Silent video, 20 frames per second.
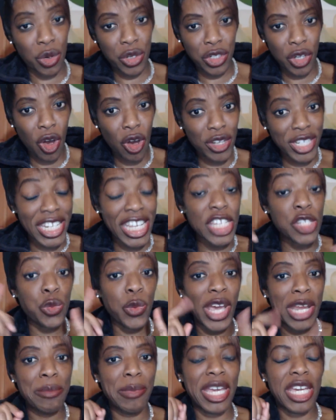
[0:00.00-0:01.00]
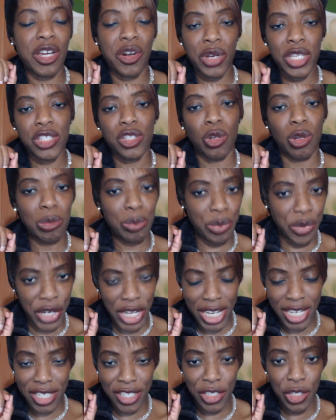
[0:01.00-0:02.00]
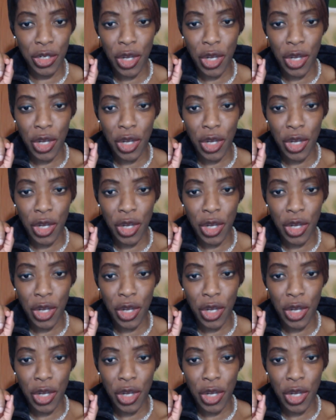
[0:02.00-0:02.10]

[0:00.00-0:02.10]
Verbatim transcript: or not is when my crystal breaks.